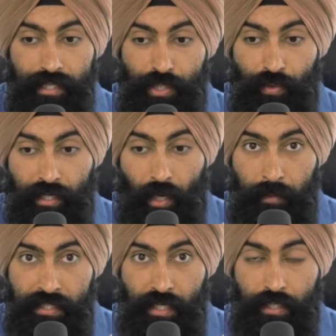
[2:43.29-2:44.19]
So when a
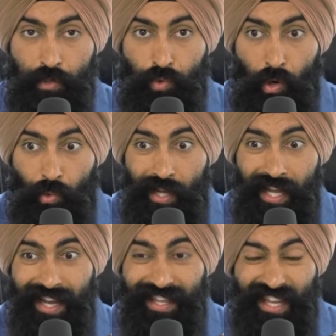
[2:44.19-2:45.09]
company is trying to grow,
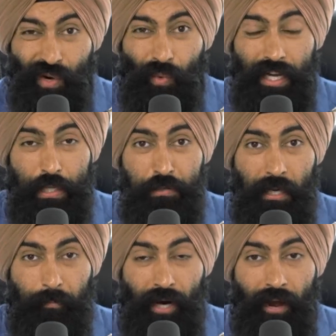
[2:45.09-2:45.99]
they don't want to use
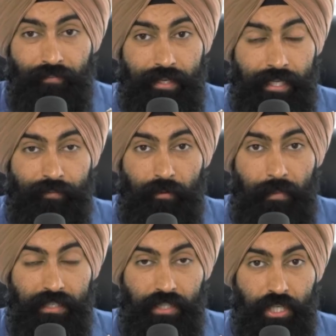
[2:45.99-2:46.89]
their profit to give it
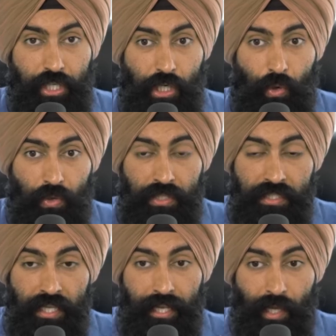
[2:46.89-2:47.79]
back to the
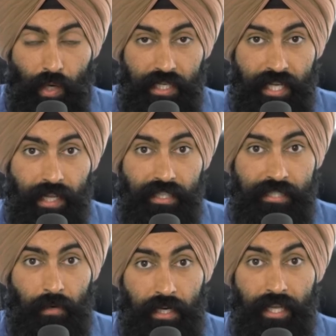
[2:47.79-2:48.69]
shareholders. They want to take
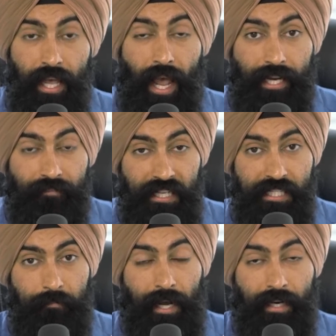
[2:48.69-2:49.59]
this money and
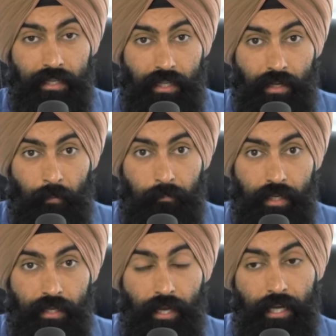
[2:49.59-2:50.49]
invest it back into the
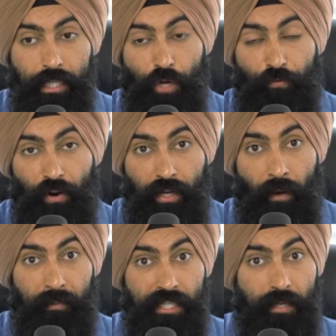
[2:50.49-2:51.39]
company. So for a
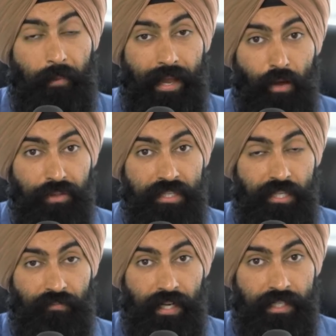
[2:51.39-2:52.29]
company to pay out these
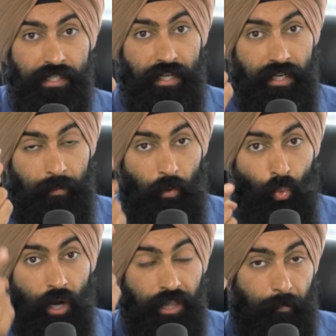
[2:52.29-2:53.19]
dividends, they need number
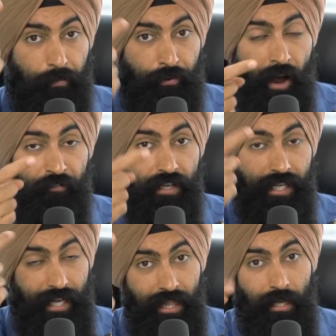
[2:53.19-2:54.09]
one, the
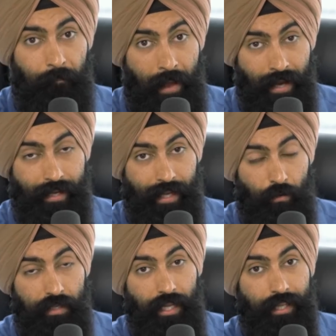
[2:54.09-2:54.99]
profit in their bank
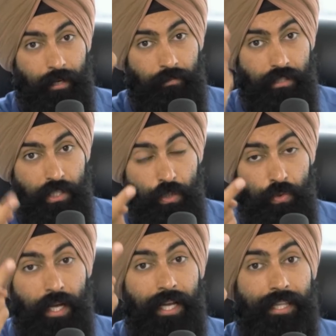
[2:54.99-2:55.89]
account. And then number
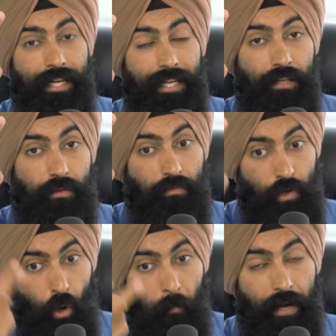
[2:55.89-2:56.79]
two, they need
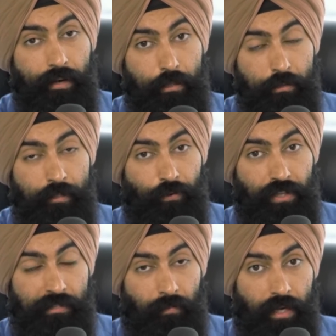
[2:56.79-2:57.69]
no better use for
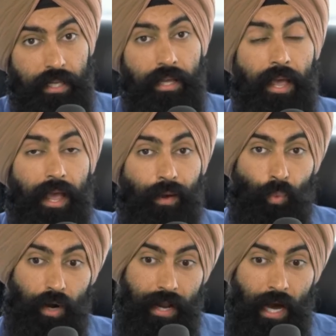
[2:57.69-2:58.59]
this money
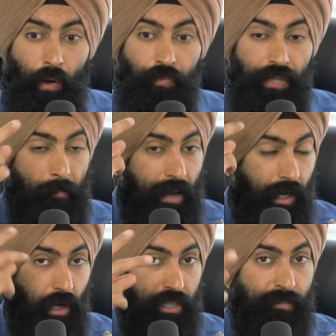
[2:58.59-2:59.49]
where now they're
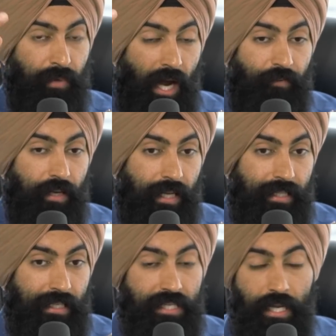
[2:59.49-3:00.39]
making all this profit and
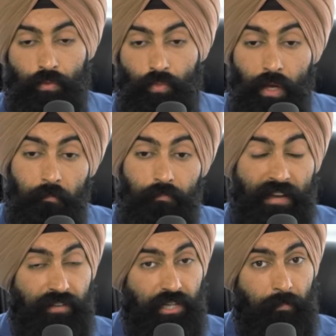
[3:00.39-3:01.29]
they say, well, they
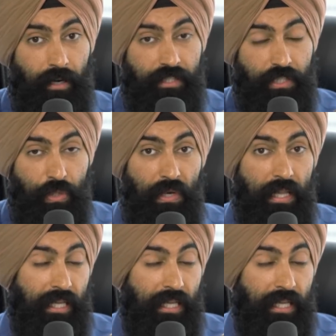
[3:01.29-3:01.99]
have nothing better to do.